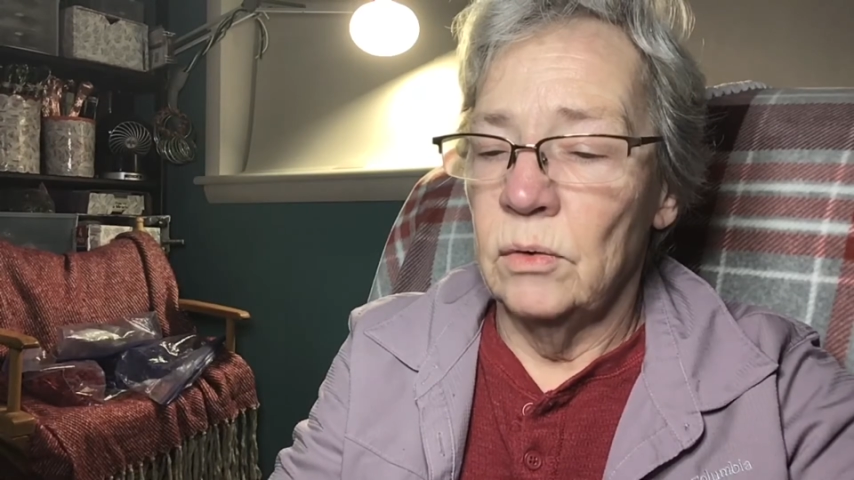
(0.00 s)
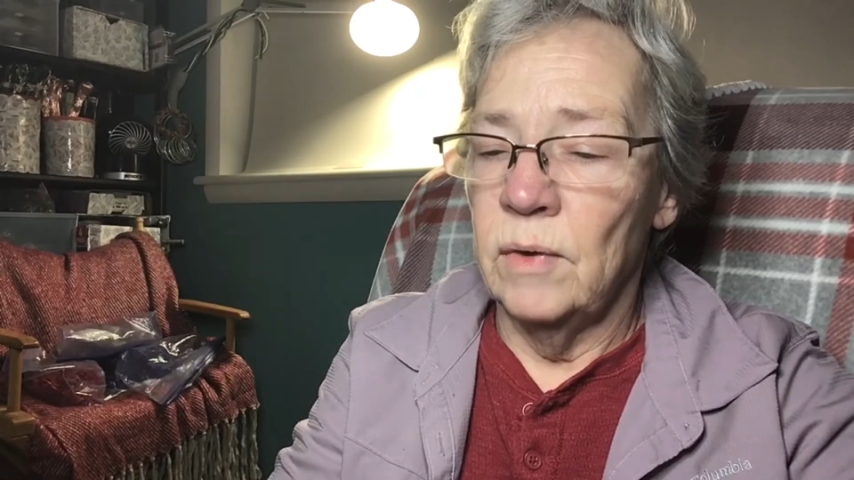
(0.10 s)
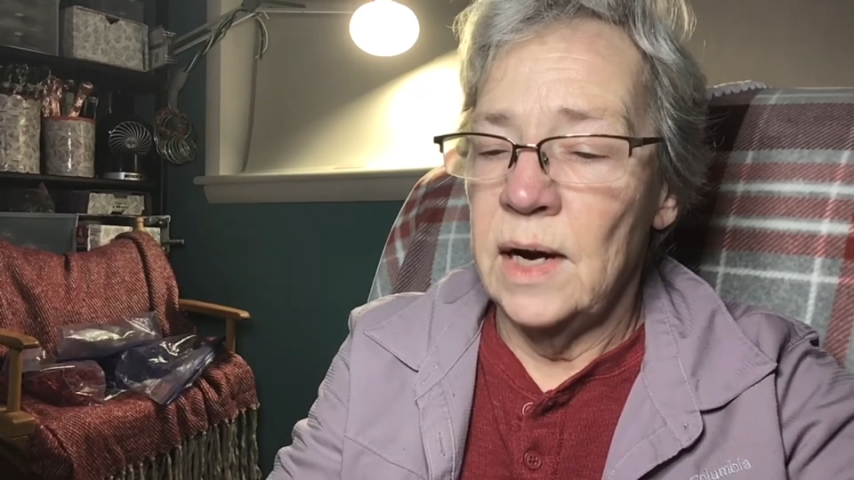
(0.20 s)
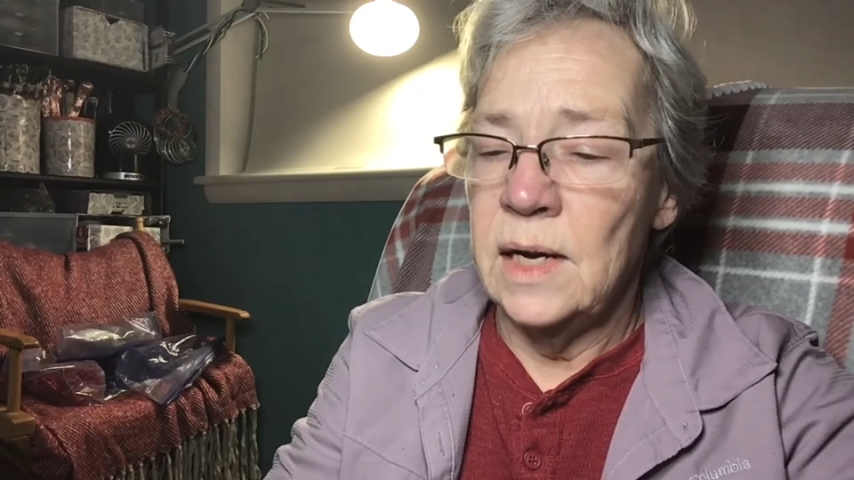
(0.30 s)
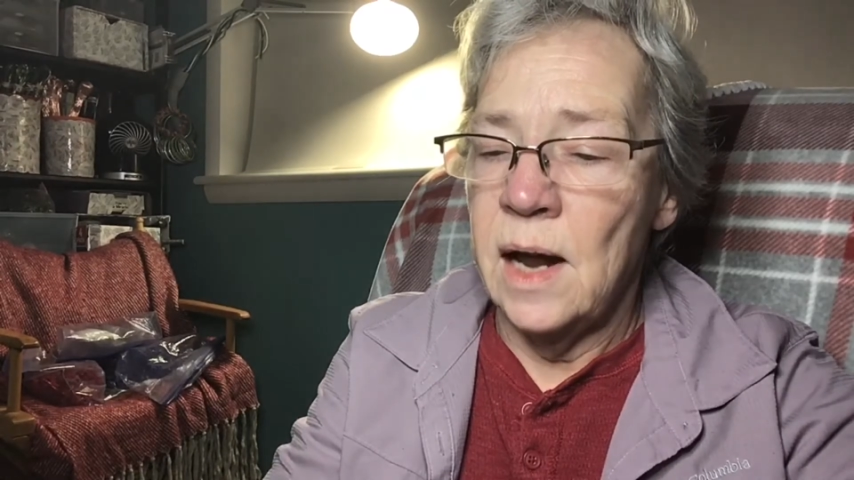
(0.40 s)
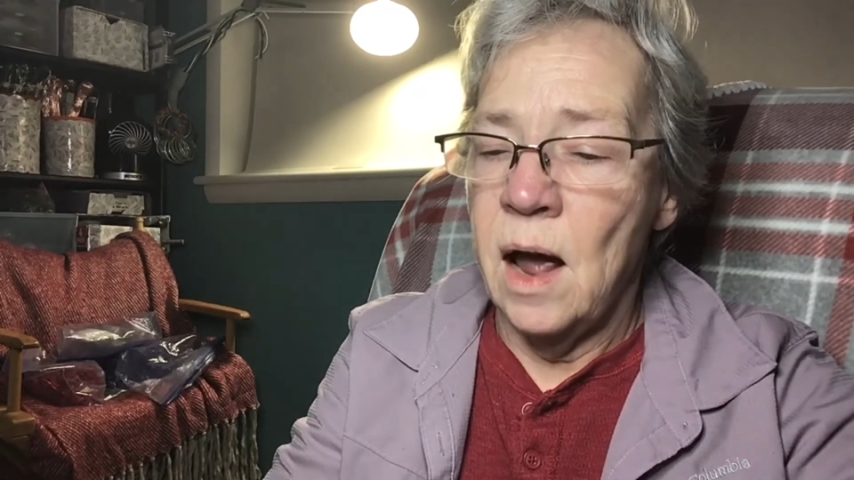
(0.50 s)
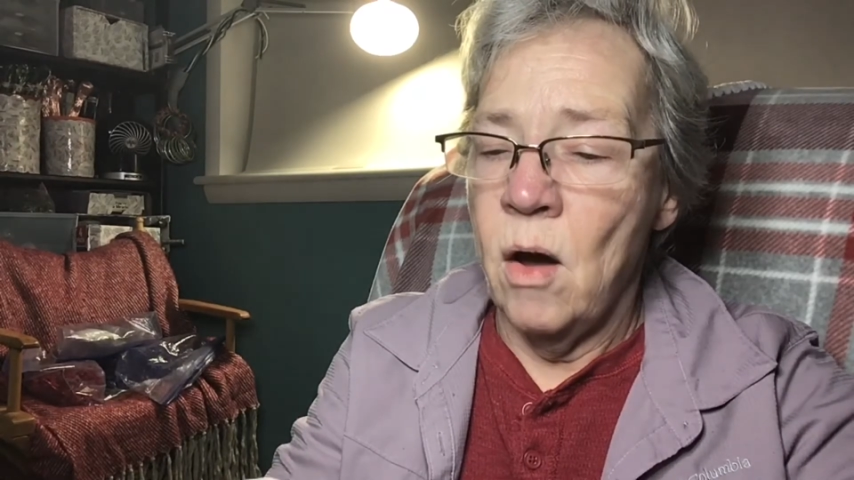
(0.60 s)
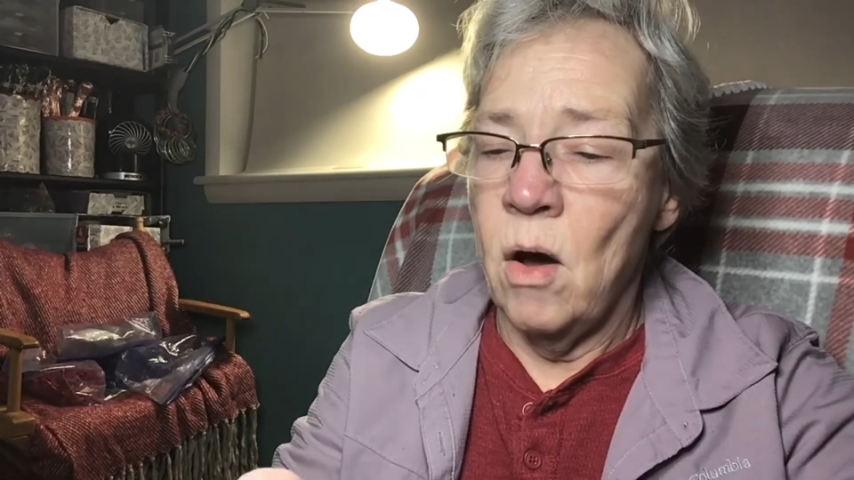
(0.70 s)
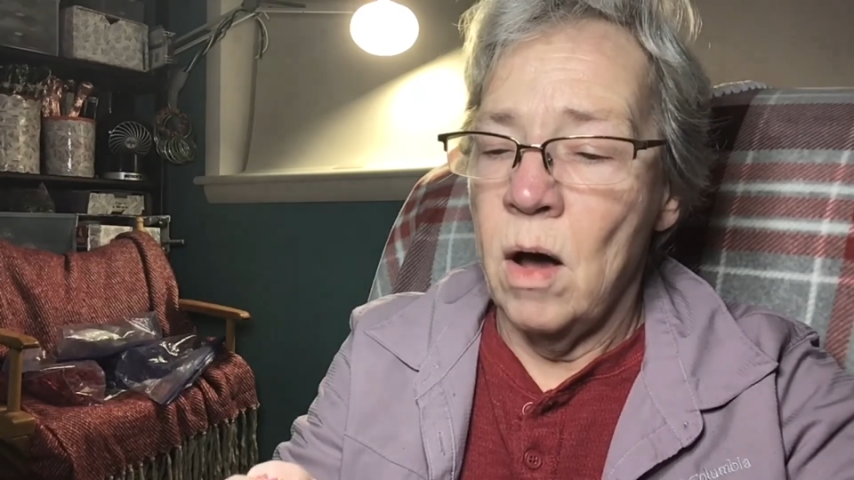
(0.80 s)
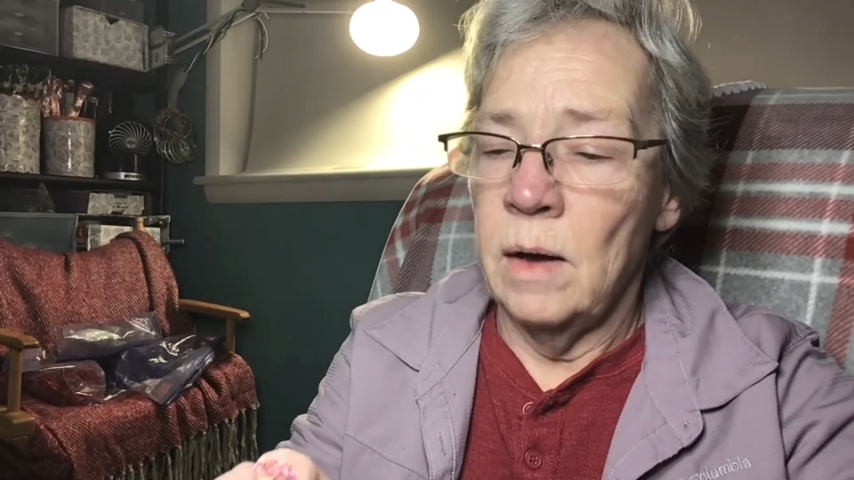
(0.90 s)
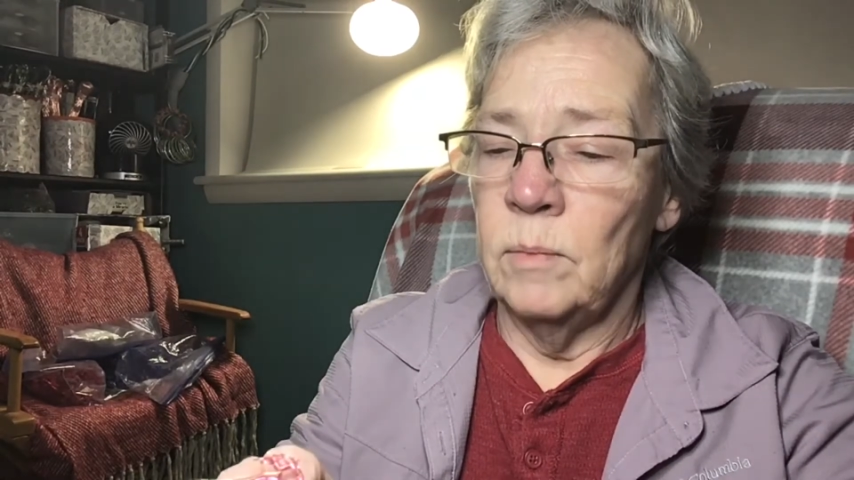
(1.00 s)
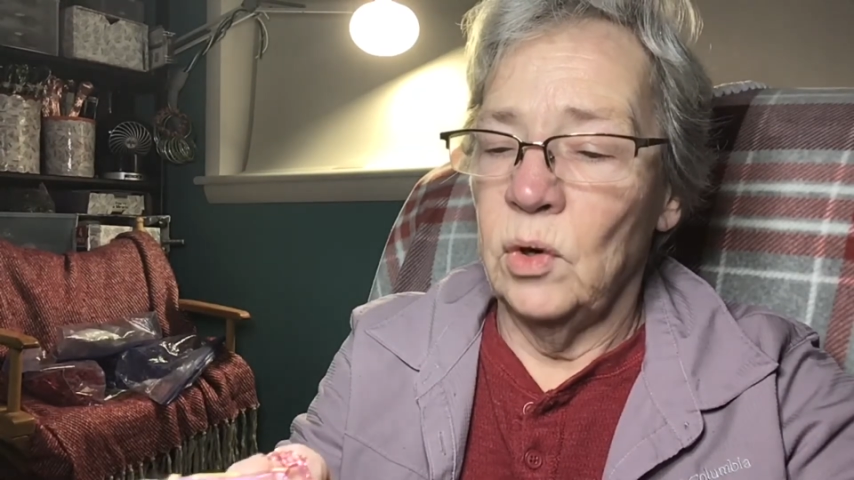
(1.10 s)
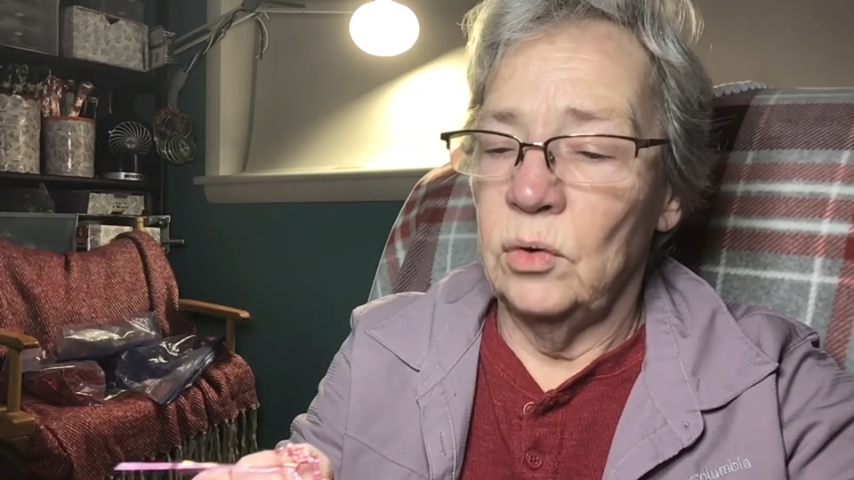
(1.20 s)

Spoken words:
right now I'm